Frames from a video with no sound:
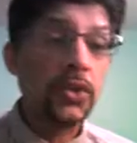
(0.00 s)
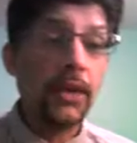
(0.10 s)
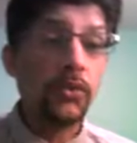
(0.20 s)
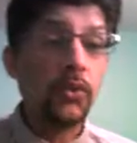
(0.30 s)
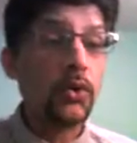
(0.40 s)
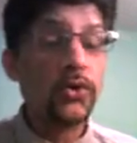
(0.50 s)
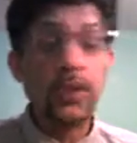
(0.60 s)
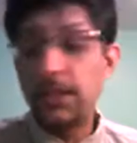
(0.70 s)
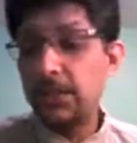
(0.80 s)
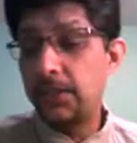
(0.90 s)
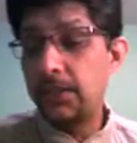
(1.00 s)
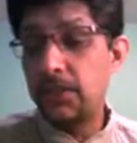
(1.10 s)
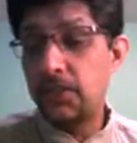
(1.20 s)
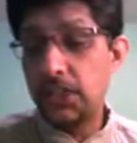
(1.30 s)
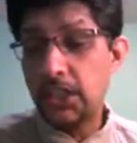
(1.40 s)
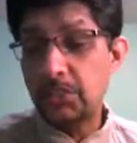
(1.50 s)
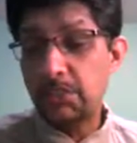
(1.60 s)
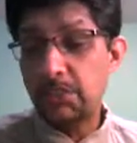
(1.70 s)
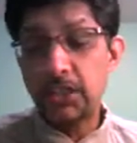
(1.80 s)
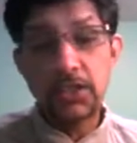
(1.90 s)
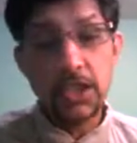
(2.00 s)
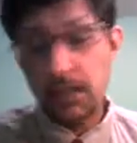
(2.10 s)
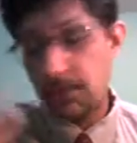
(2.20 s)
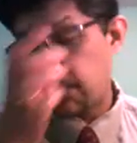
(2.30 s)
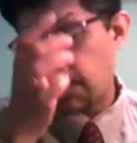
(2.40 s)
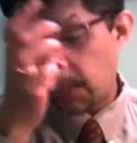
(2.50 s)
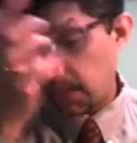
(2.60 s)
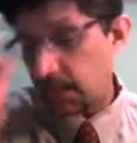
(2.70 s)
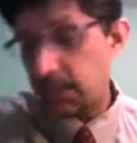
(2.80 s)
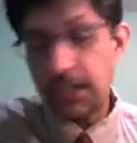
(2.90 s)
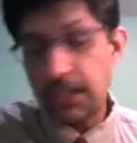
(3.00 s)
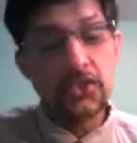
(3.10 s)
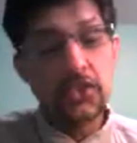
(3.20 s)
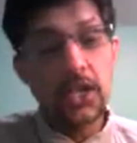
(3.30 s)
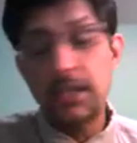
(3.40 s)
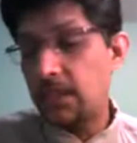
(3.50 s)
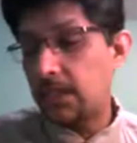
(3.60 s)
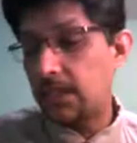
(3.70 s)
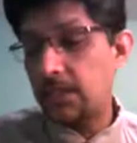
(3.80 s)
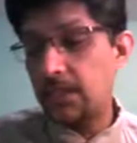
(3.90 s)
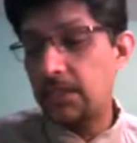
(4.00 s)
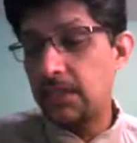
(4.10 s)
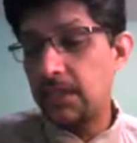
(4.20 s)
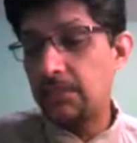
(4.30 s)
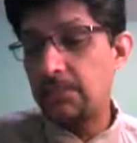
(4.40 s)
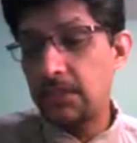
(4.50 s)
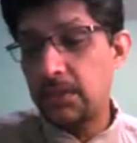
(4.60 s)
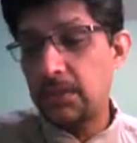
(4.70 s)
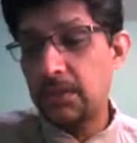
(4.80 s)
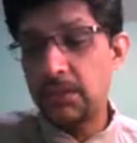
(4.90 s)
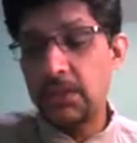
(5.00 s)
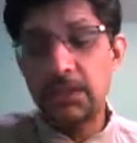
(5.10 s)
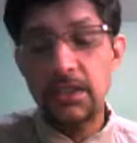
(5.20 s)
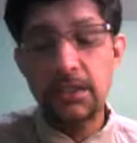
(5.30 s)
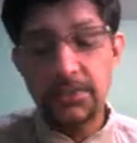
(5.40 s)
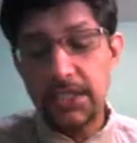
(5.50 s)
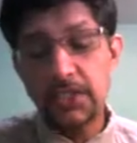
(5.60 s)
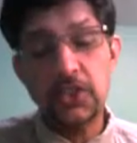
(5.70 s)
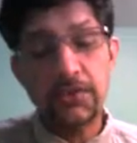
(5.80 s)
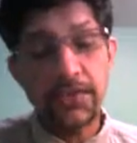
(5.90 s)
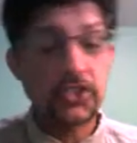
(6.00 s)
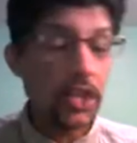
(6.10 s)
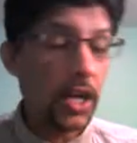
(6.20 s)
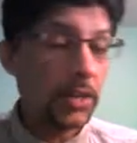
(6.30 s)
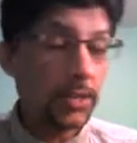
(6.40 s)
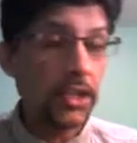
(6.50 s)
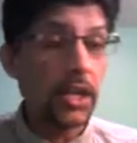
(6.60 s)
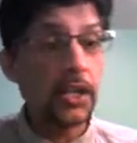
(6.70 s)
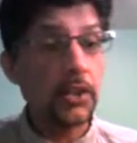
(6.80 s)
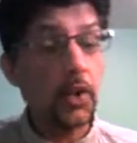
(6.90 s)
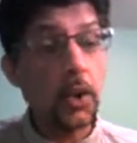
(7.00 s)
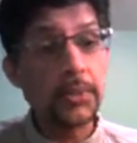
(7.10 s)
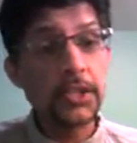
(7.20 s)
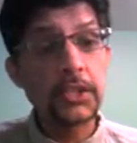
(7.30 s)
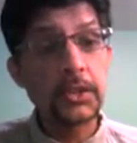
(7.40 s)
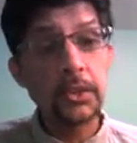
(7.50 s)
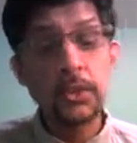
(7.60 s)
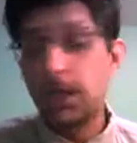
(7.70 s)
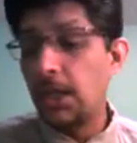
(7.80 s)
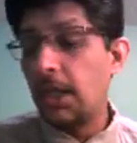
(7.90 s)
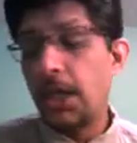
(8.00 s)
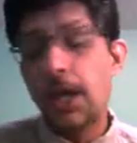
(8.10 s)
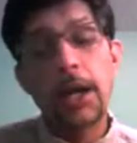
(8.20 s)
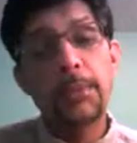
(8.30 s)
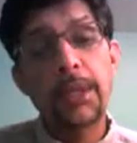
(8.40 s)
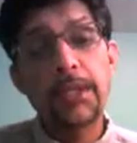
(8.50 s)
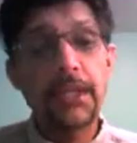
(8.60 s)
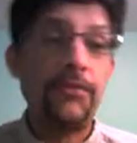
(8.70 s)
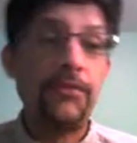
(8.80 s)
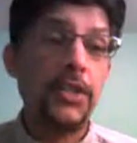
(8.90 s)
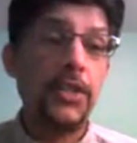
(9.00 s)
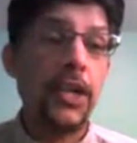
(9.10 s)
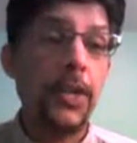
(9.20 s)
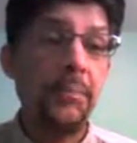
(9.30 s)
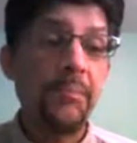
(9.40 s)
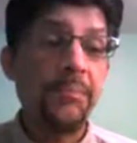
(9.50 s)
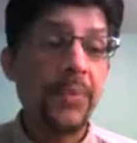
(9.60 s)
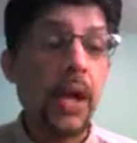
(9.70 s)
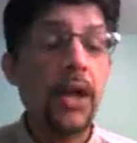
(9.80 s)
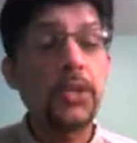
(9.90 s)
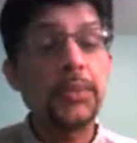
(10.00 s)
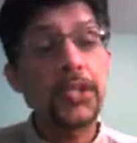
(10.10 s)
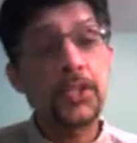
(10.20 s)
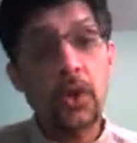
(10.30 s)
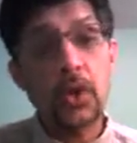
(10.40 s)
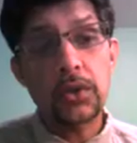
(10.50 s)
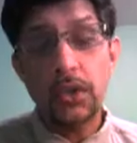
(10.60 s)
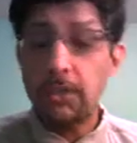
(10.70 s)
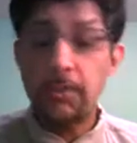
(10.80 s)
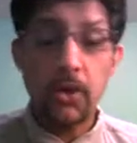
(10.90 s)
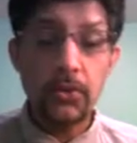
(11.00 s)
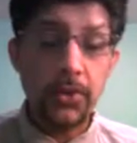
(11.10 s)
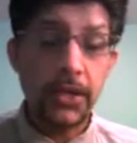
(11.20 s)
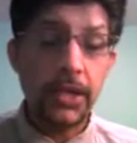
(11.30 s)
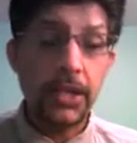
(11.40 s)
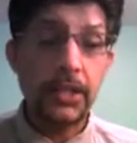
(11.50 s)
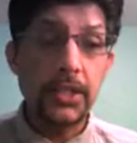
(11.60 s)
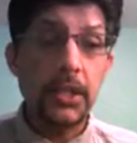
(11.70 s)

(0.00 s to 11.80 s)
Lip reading: I won't really stretch myself in the sense of excitement that I normally do. But definitely I'll be talking about cricket